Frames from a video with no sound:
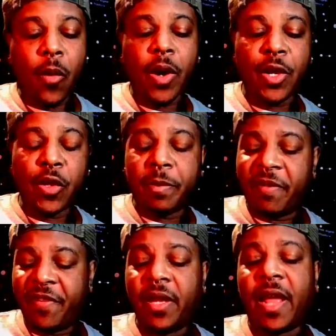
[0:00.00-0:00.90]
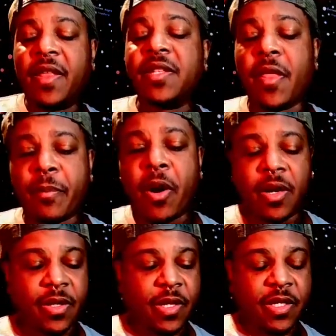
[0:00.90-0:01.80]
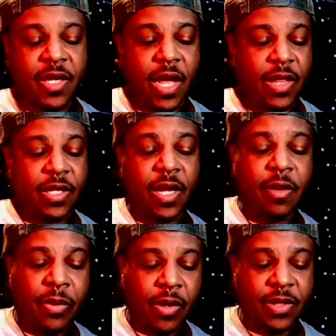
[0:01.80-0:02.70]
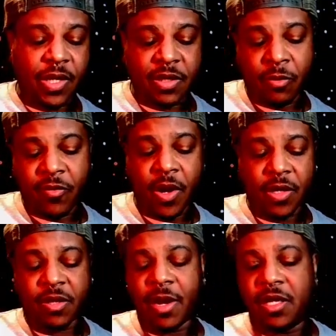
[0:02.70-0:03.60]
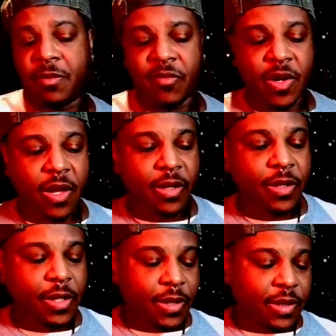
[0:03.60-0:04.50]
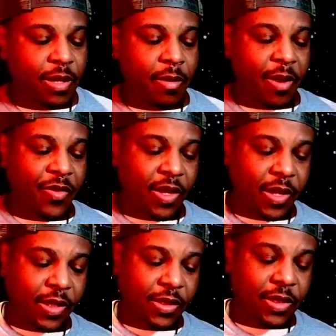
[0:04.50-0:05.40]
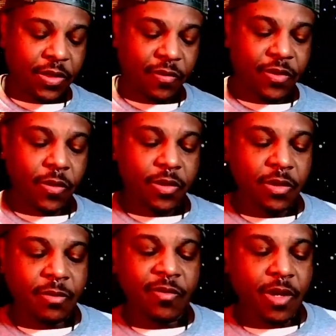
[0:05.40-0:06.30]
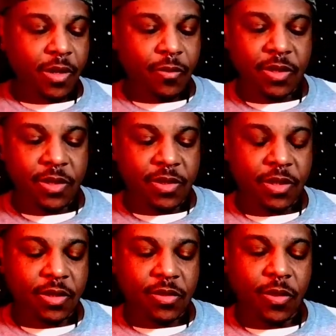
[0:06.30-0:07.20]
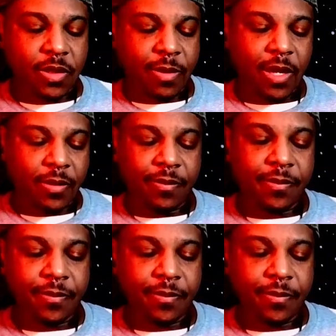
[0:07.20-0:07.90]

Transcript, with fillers: Or you could be feeling like this other part, this uh, this other person is moving on. Somebody's moving on. Tell me about the uh, Six of Swords. Who's moving on? What is this Six of Swords about?